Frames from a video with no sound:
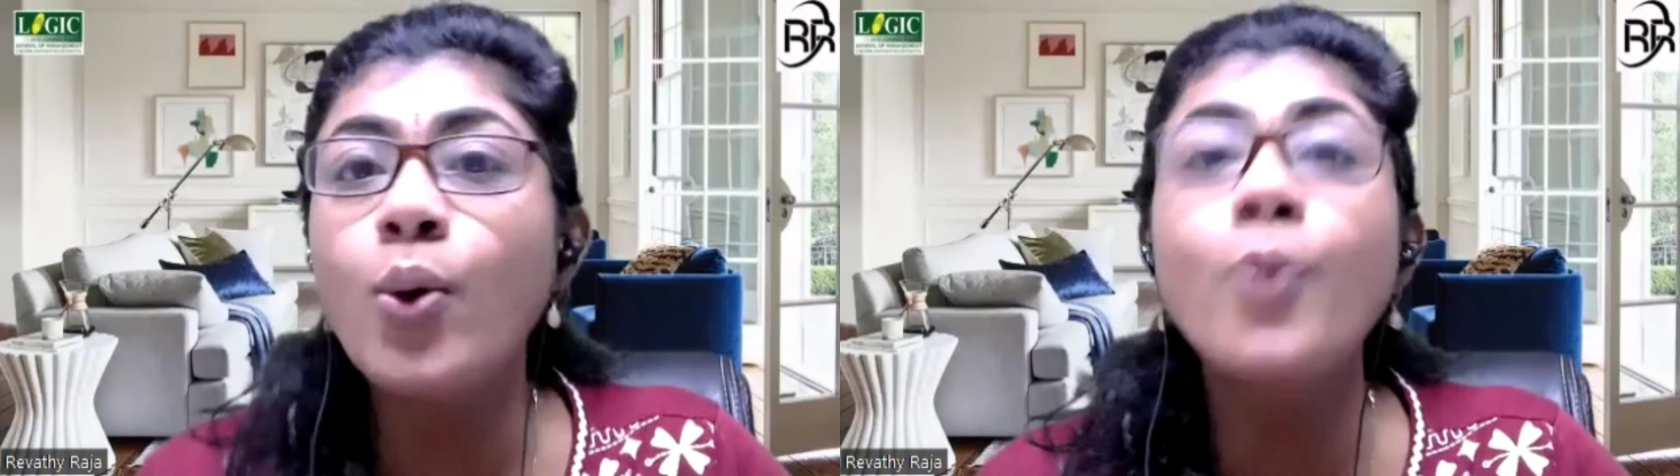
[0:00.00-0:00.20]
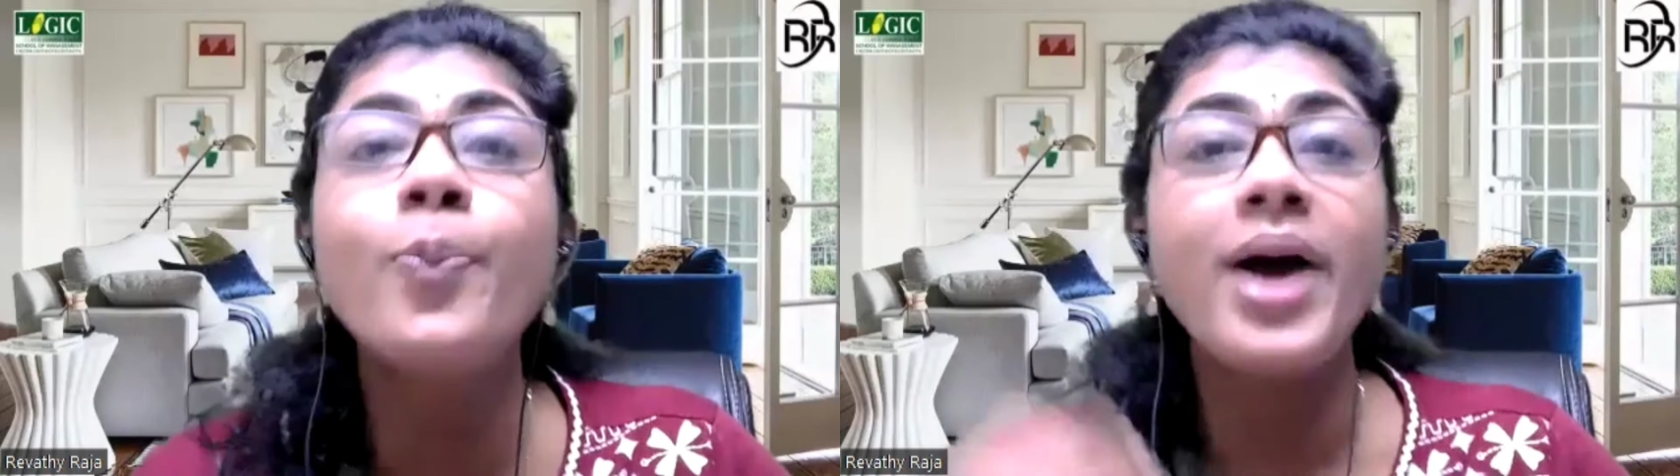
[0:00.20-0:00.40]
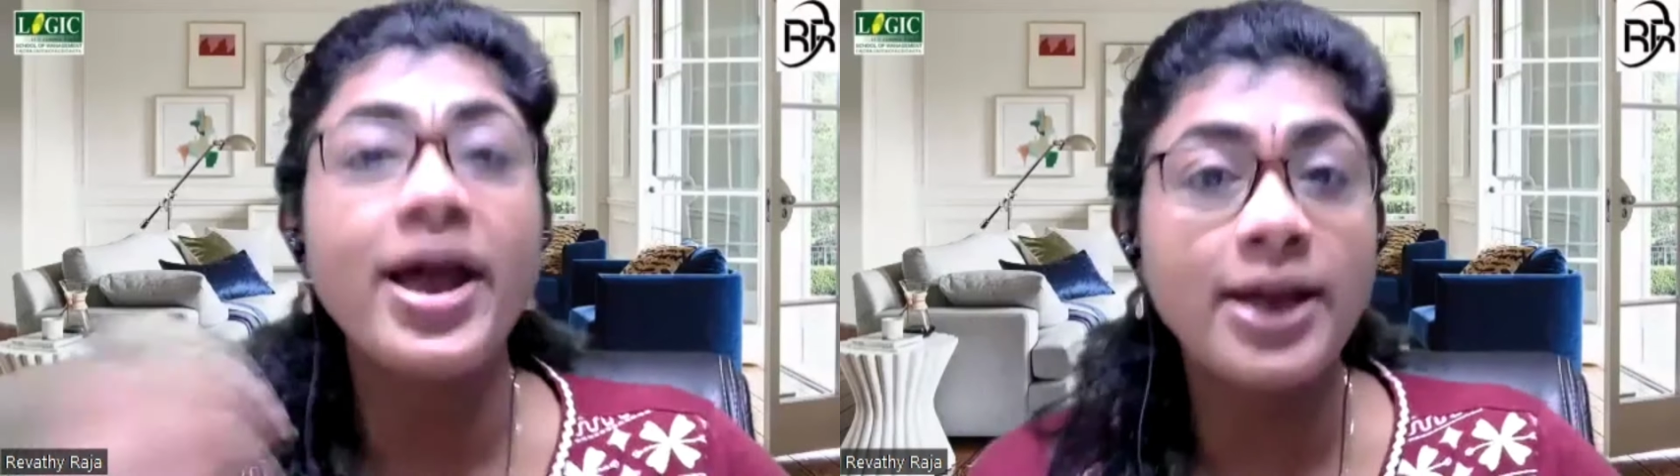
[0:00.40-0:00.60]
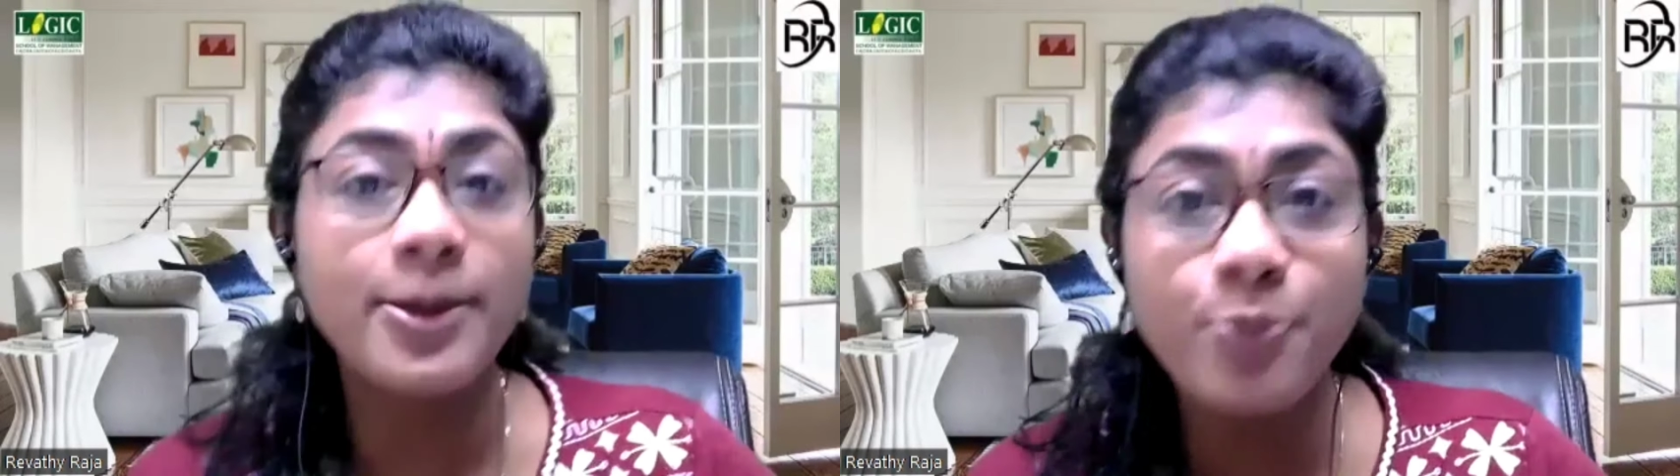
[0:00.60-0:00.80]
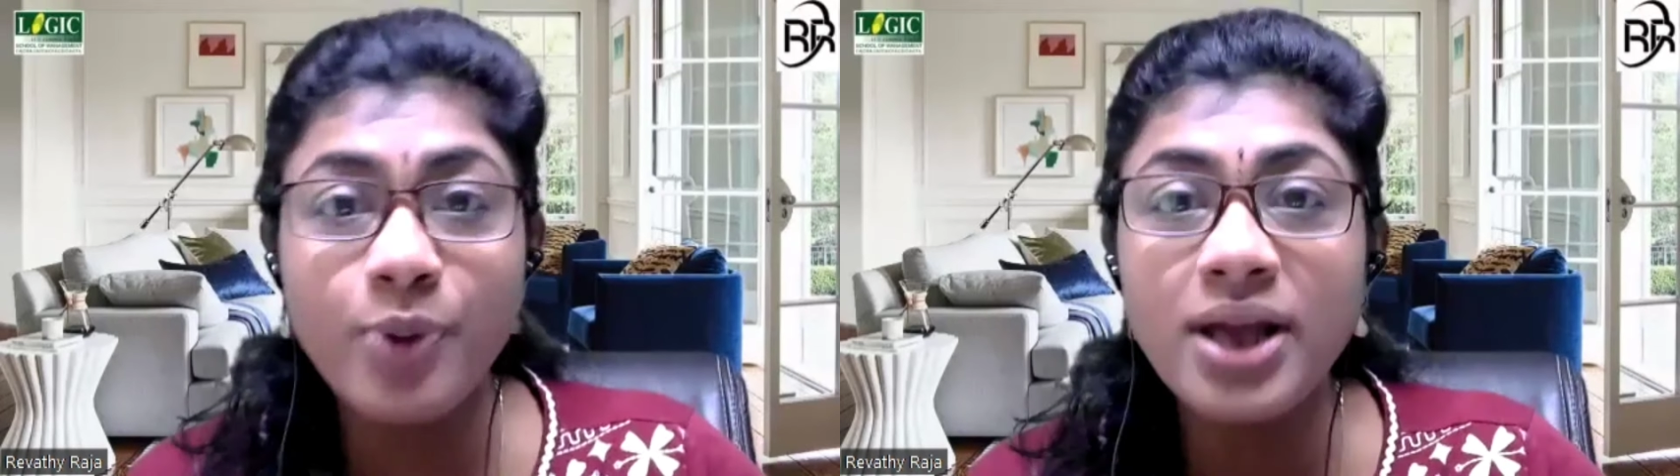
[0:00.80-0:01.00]
and I
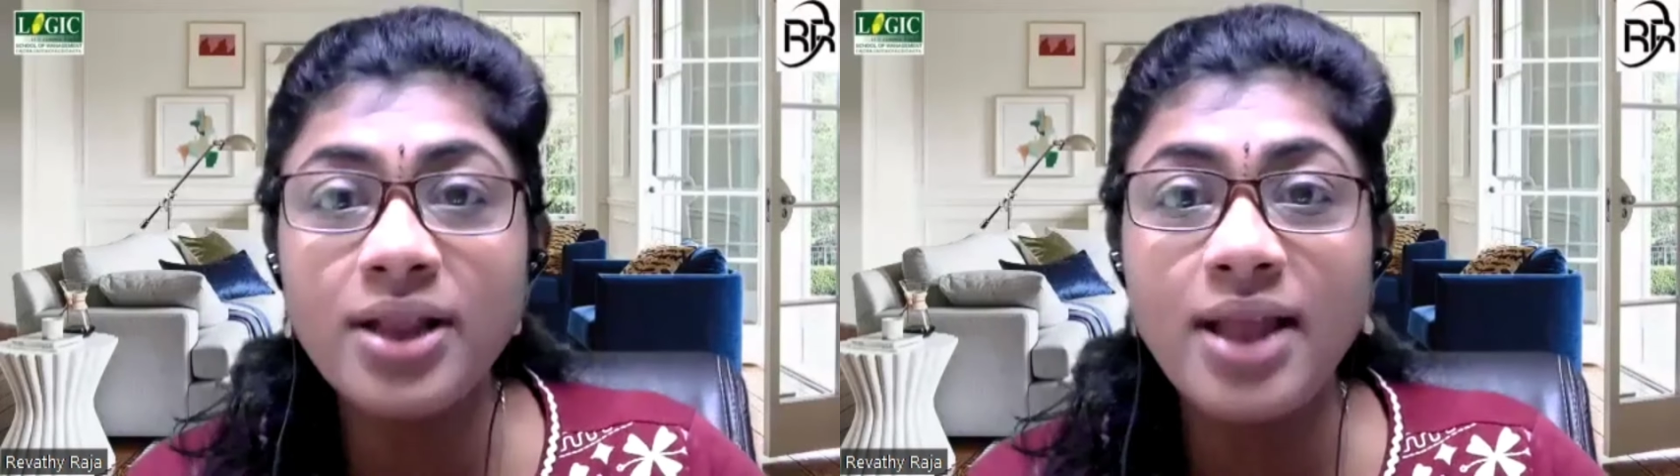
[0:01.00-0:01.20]
pray that